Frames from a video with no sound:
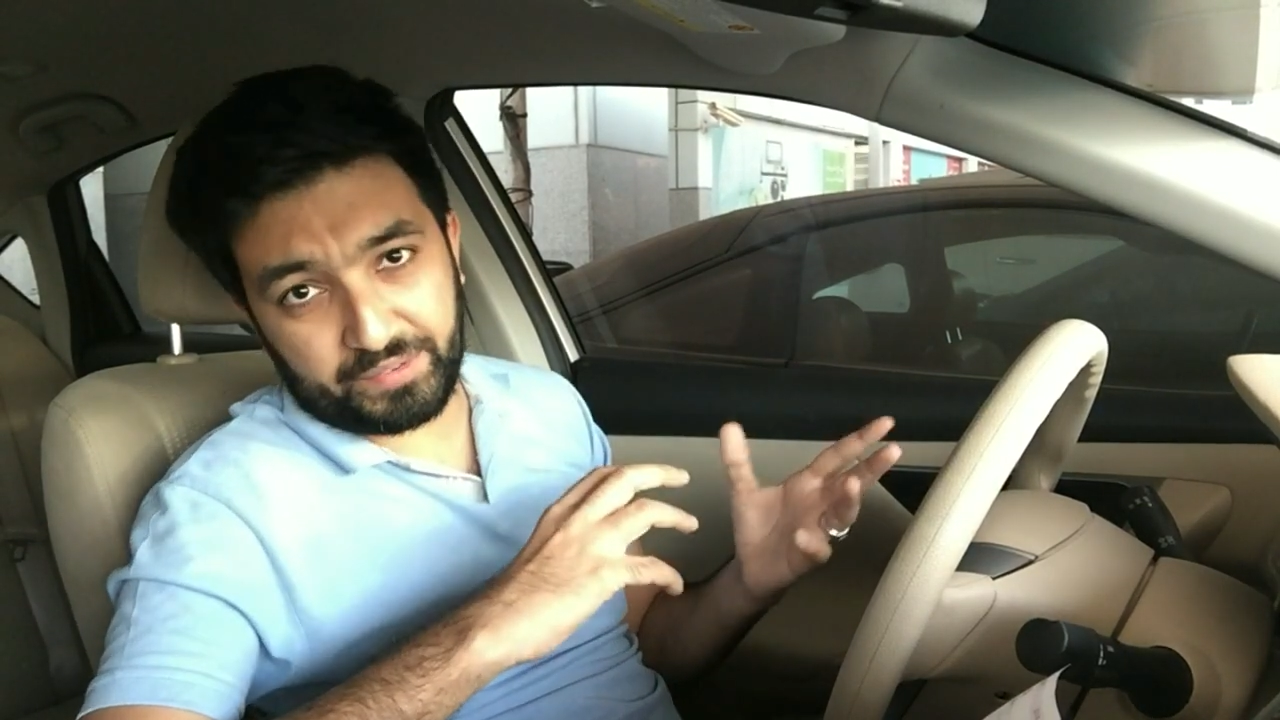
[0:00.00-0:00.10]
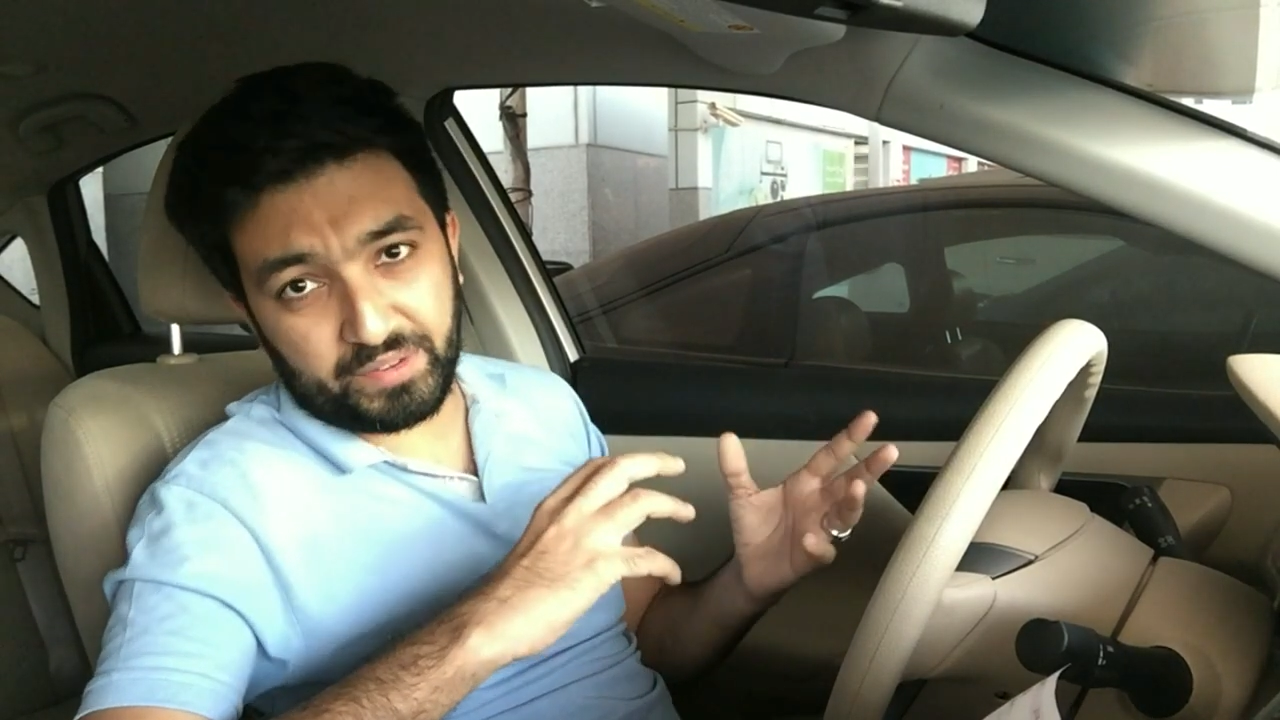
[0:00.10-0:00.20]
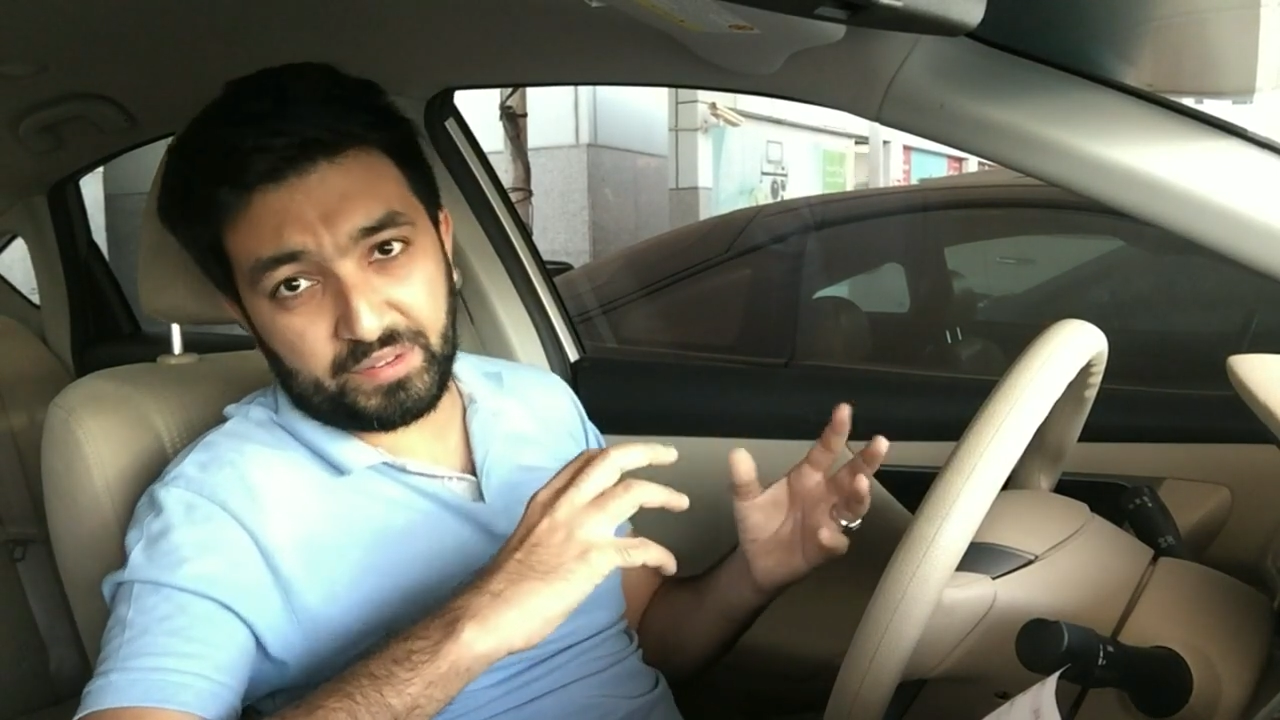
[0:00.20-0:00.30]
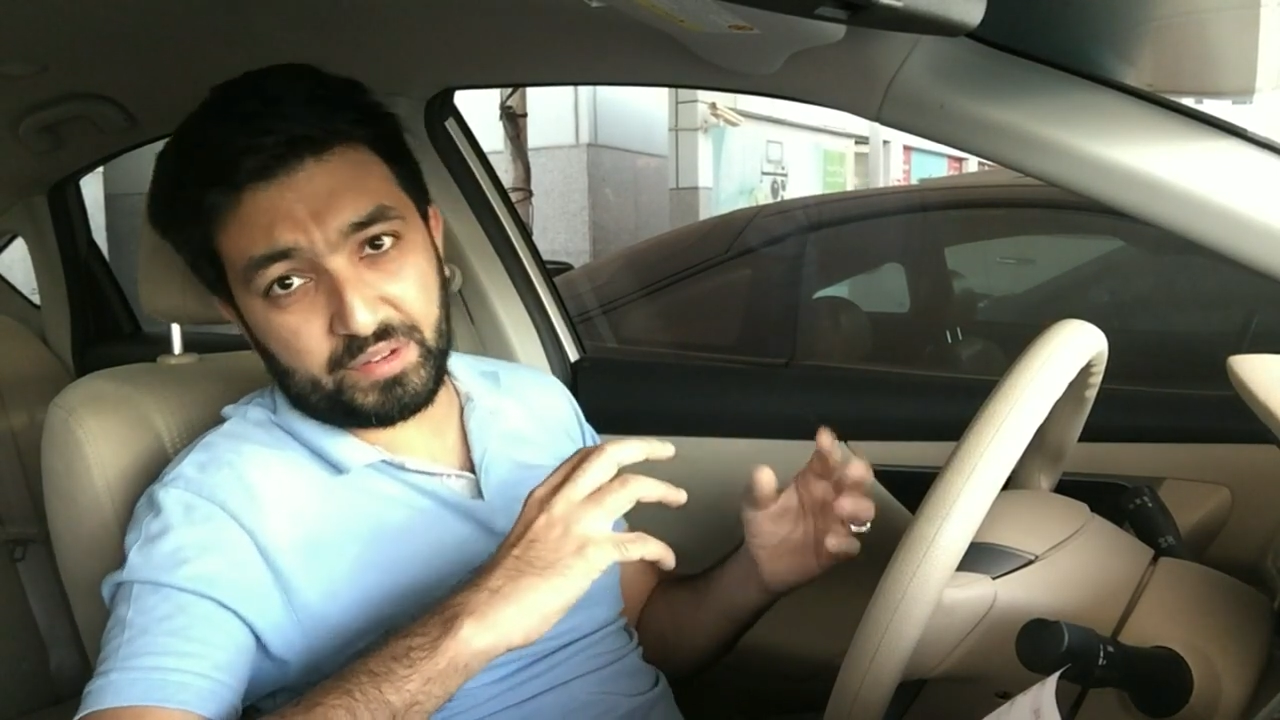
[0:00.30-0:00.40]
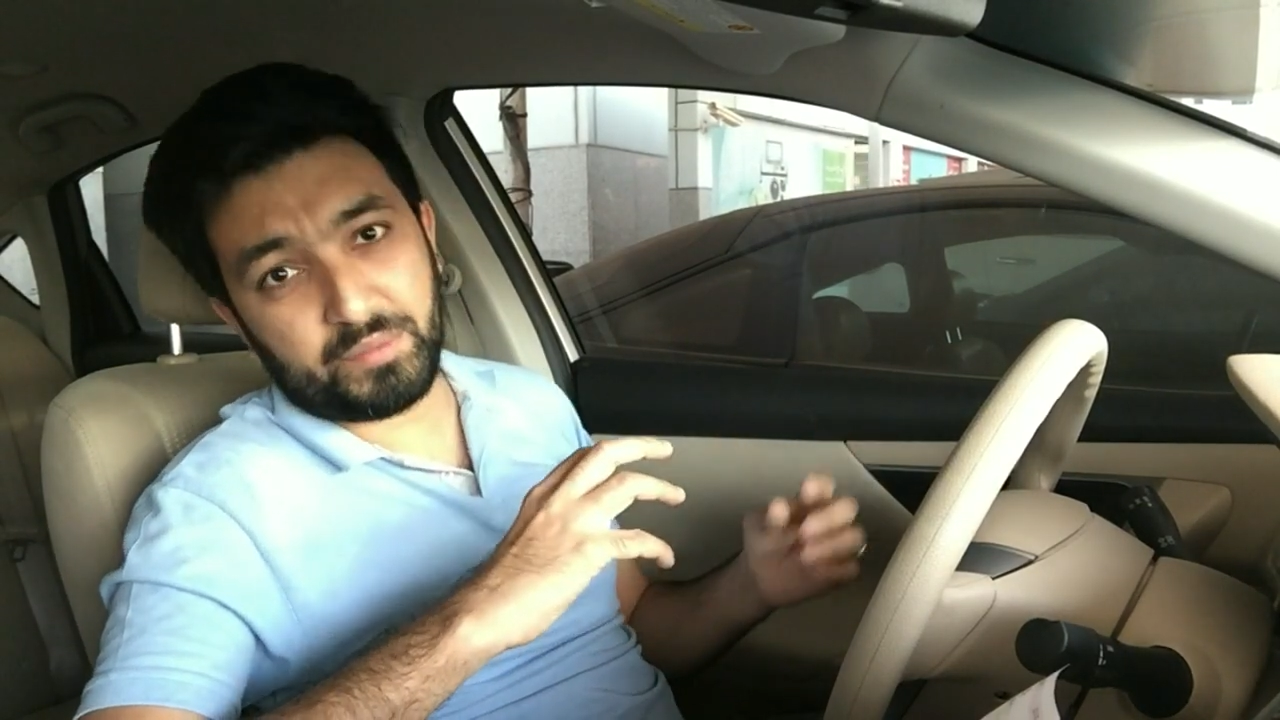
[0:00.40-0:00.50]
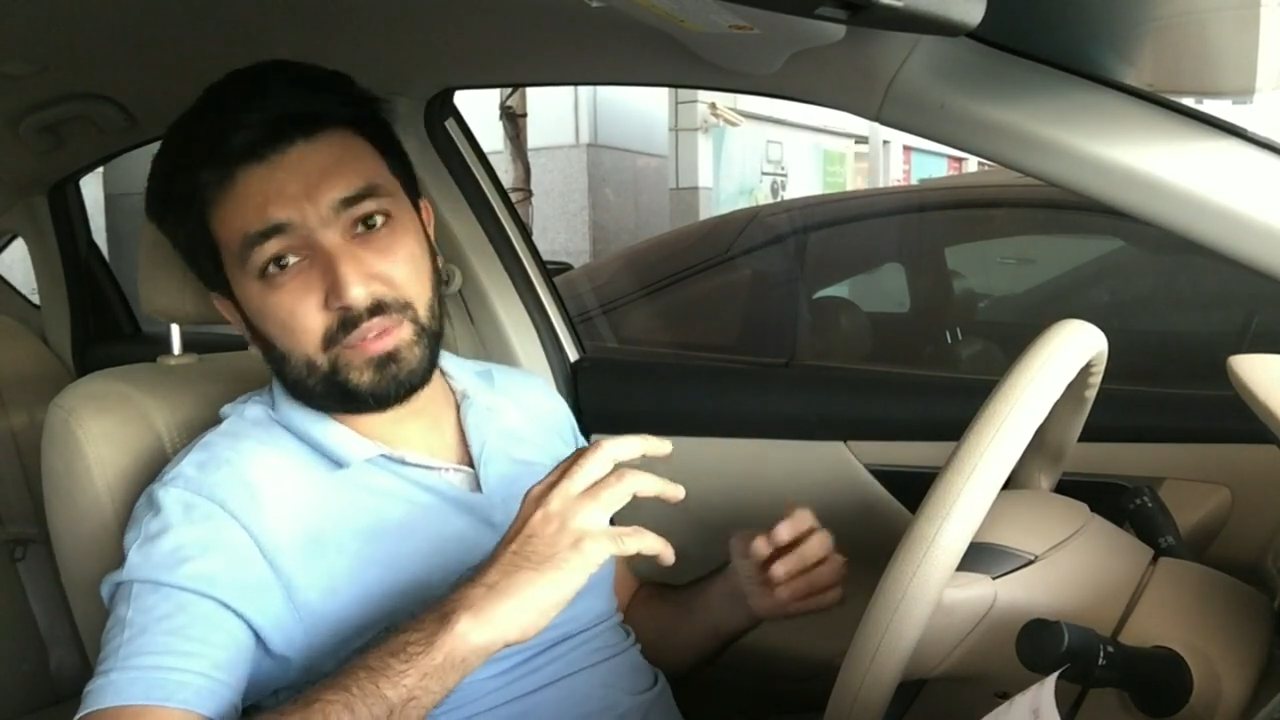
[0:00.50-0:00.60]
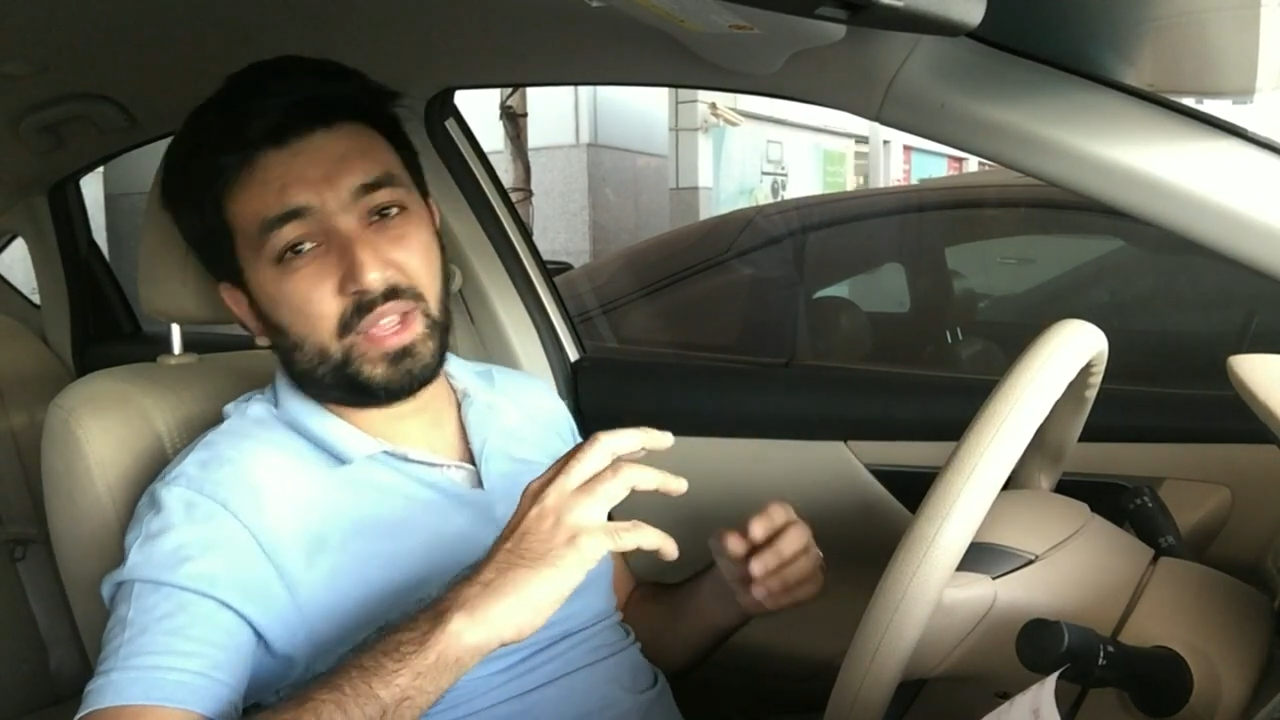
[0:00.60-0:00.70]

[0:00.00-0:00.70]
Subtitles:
systems